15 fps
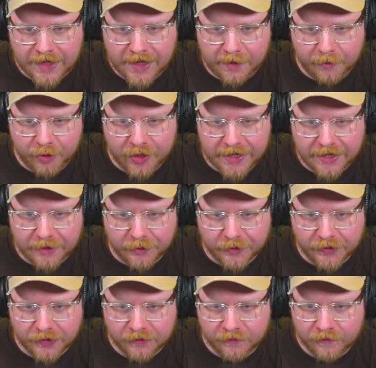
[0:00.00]

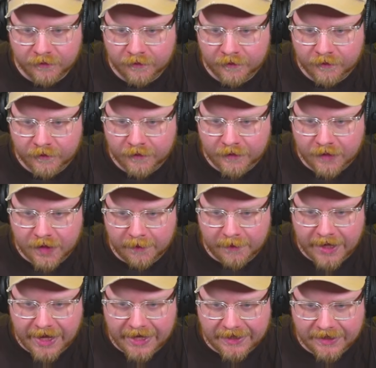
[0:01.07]
nails. I'm
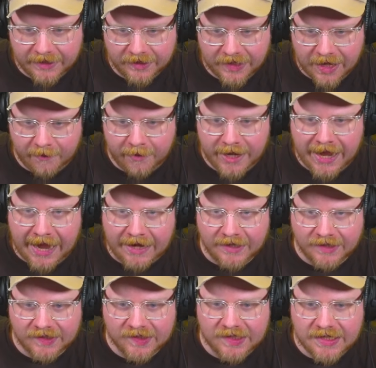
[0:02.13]
gonna add a
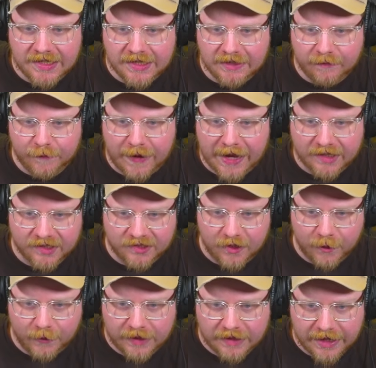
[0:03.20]
sneaky fast
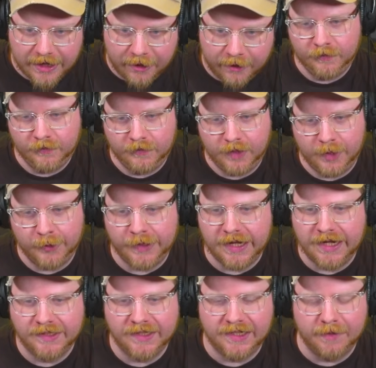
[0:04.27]
note in there. Okay,
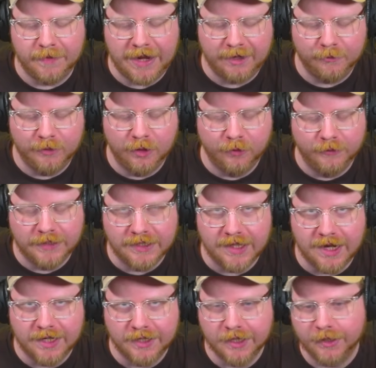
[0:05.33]
I take it back. We don't need
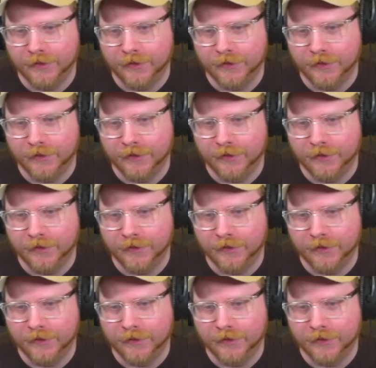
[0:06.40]
that in there.